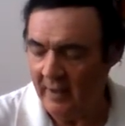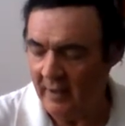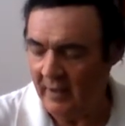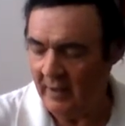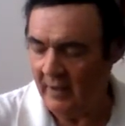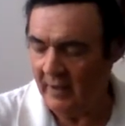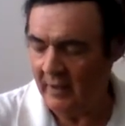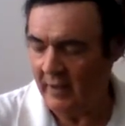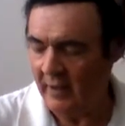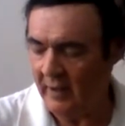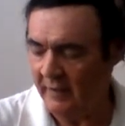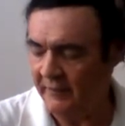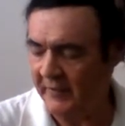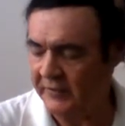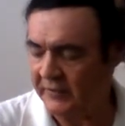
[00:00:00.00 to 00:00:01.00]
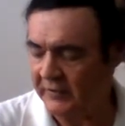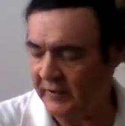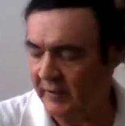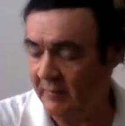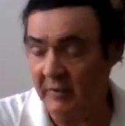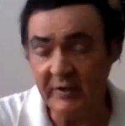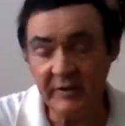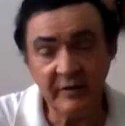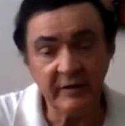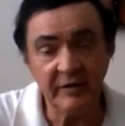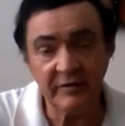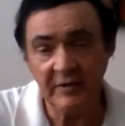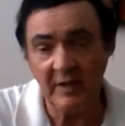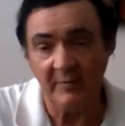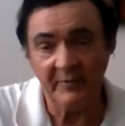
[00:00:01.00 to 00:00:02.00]
Uh, fits,
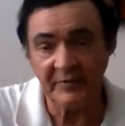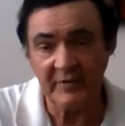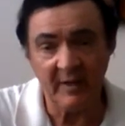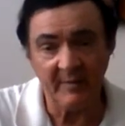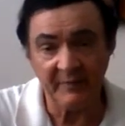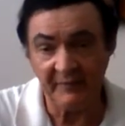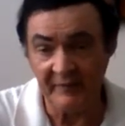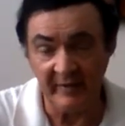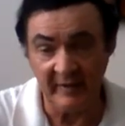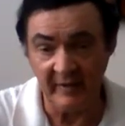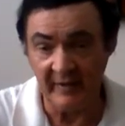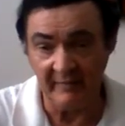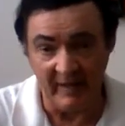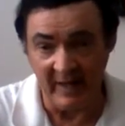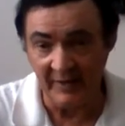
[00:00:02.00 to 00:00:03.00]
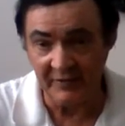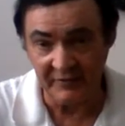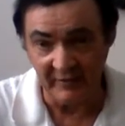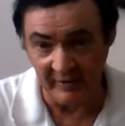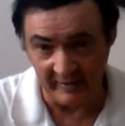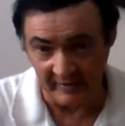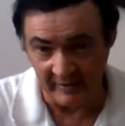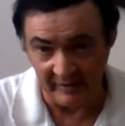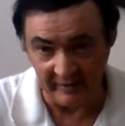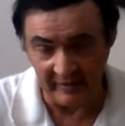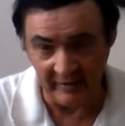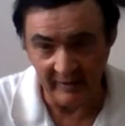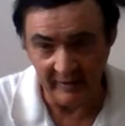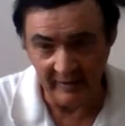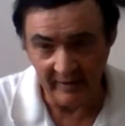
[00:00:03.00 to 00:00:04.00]
these double stops fit in excellently
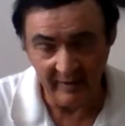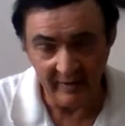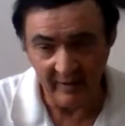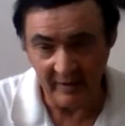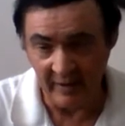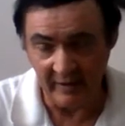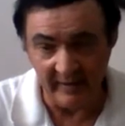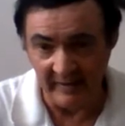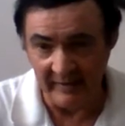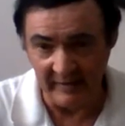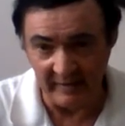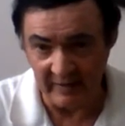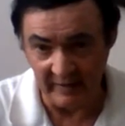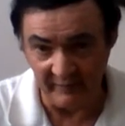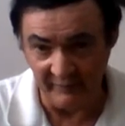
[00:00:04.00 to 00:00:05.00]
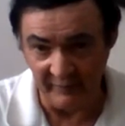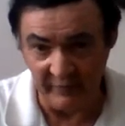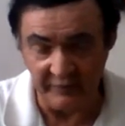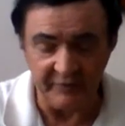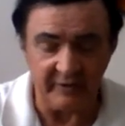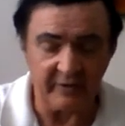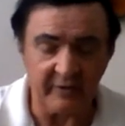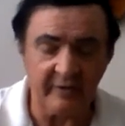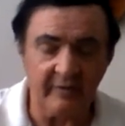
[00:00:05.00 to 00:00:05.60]
on any kind of music.